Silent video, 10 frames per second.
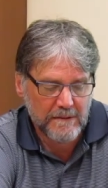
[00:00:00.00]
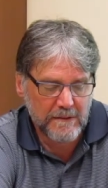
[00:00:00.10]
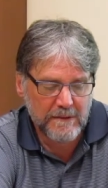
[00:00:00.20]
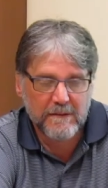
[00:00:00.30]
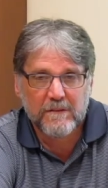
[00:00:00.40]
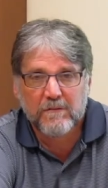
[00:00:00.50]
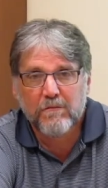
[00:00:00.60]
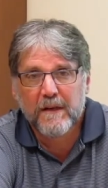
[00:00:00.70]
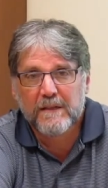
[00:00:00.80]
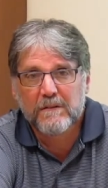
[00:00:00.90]
seeing a
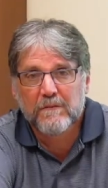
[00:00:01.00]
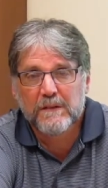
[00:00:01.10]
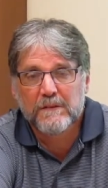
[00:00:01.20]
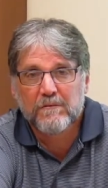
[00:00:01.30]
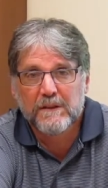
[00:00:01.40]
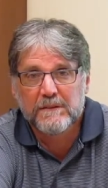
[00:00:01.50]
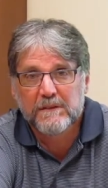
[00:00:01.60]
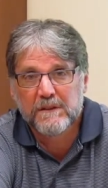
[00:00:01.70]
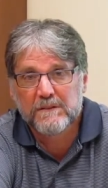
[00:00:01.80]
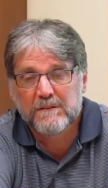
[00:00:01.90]
greater
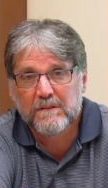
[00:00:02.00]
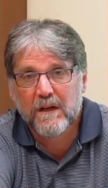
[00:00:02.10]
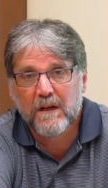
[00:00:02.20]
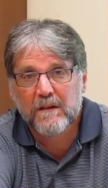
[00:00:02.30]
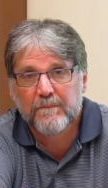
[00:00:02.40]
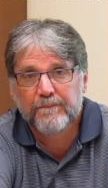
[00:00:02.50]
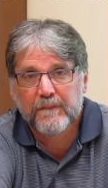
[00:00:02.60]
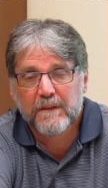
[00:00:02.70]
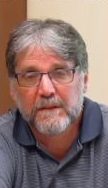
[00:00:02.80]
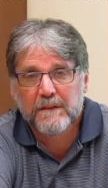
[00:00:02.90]
increase in
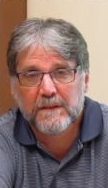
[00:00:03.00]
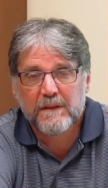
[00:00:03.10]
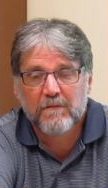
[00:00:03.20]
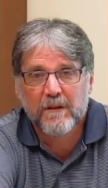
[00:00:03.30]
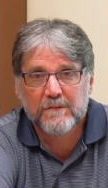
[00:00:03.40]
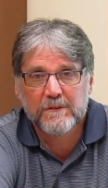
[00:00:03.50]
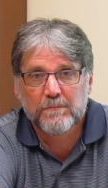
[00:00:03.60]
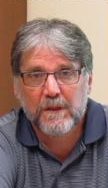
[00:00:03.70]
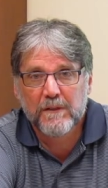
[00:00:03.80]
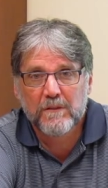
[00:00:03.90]
their
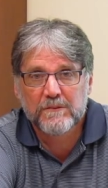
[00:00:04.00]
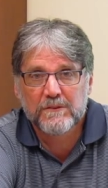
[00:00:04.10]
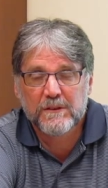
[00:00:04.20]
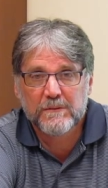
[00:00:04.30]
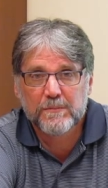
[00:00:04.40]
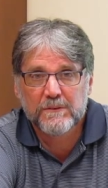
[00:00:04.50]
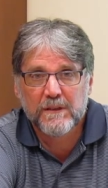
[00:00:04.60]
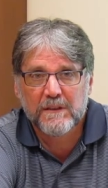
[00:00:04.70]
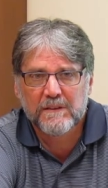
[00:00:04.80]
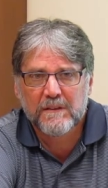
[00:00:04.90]
revenue by over
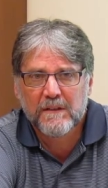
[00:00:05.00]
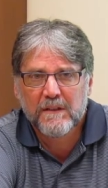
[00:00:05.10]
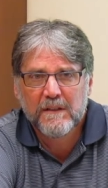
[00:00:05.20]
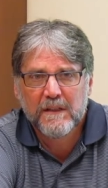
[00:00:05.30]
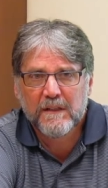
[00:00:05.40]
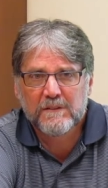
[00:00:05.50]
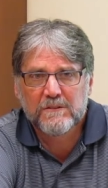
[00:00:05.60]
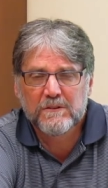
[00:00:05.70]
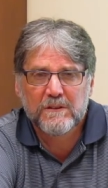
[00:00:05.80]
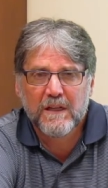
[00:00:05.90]
6%. And I
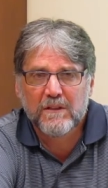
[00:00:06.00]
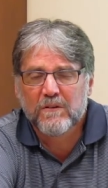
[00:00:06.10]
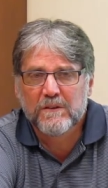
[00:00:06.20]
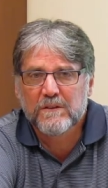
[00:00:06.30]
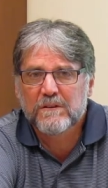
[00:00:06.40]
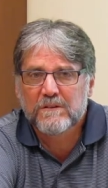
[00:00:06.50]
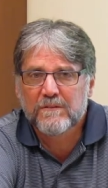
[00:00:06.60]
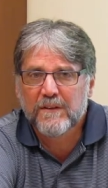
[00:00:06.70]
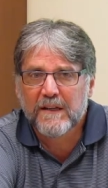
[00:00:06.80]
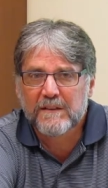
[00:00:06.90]
should not overlook
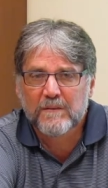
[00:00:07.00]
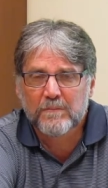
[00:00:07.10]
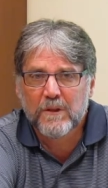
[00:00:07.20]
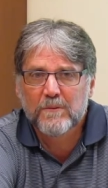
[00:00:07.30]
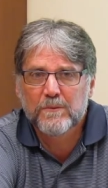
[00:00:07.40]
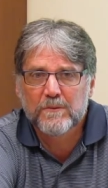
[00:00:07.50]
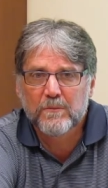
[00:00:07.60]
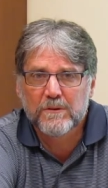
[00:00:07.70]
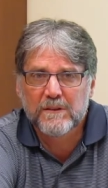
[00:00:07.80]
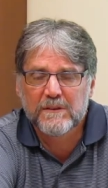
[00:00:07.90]
the fact that mobile
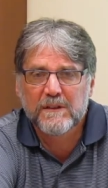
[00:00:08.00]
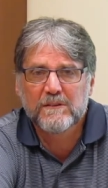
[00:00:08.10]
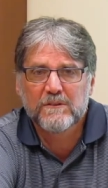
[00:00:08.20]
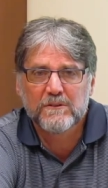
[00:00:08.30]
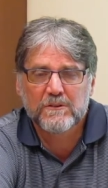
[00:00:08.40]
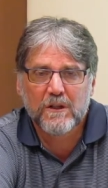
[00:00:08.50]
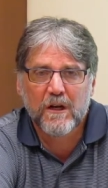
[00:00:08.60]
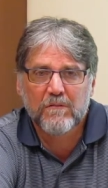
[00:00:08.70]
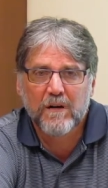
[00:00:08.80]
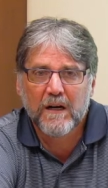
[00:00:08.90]
will continue to
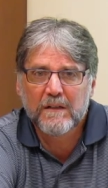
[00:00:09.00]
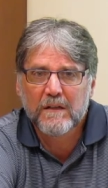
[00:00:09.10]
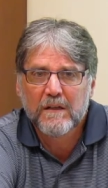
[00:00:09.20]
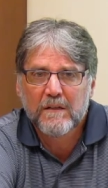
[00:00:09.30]
skyrocket,